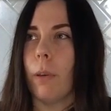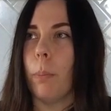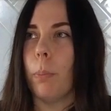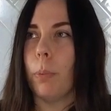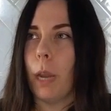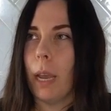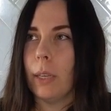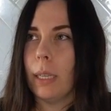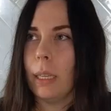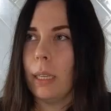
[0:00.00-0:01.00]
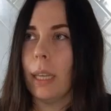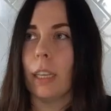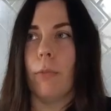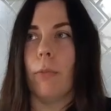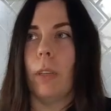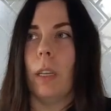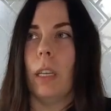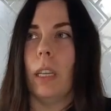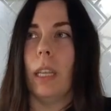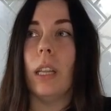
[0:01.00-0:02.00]
brownie, like a
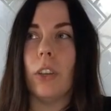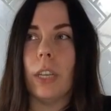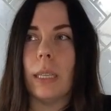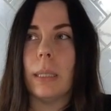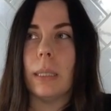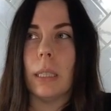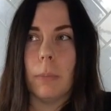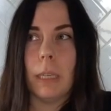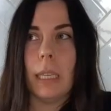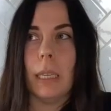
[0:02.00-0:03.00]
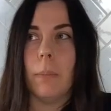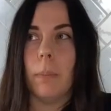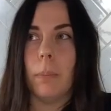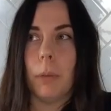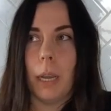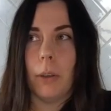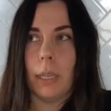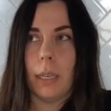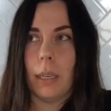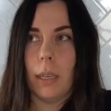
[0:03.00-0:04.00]
vanilla-y, cinnamony
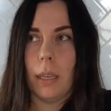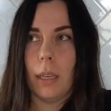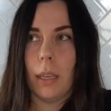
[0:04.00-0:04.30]
brownie,